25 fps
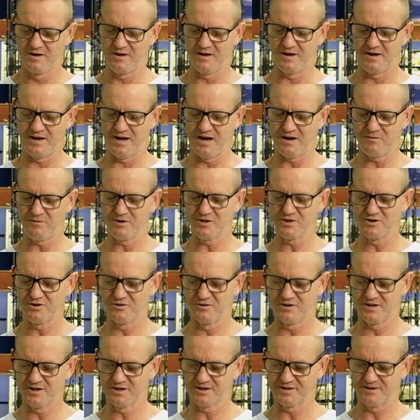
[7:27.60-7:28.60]
and how we do
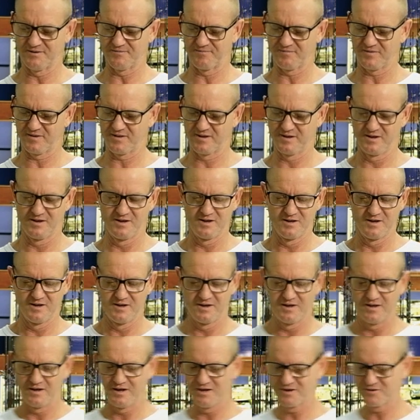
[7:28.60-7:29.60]
it
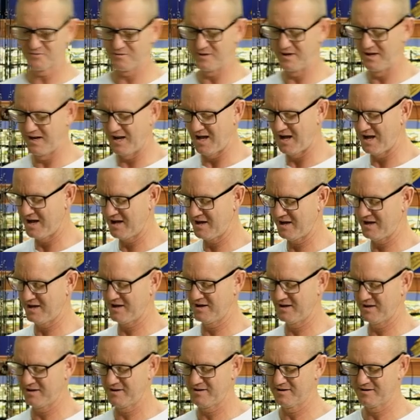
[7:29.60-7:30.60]
is we
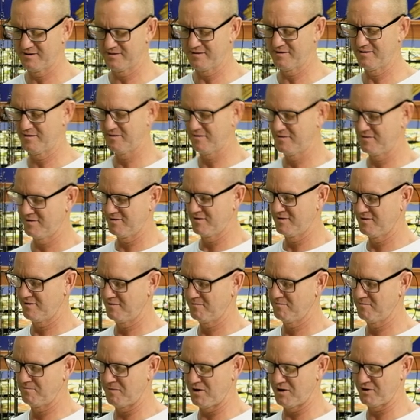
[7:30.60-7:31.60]
lie
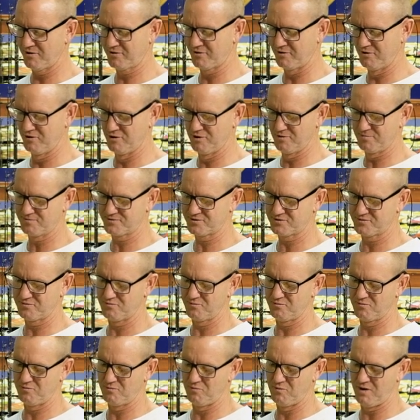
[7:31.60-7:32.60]
both loops
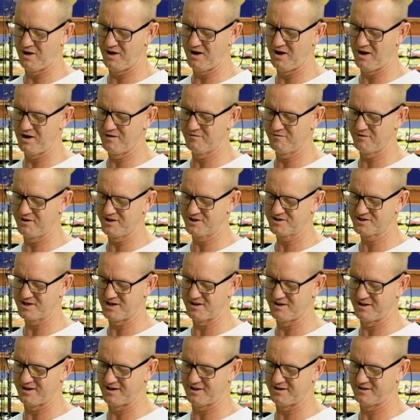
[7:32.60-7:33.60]
one over each
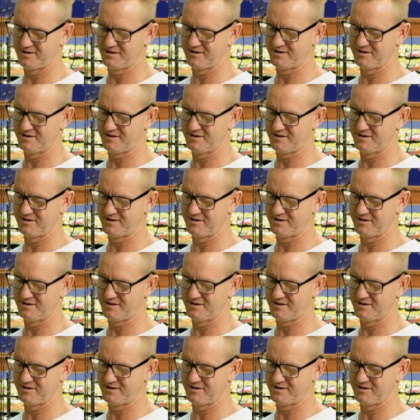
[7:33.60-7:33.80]
other,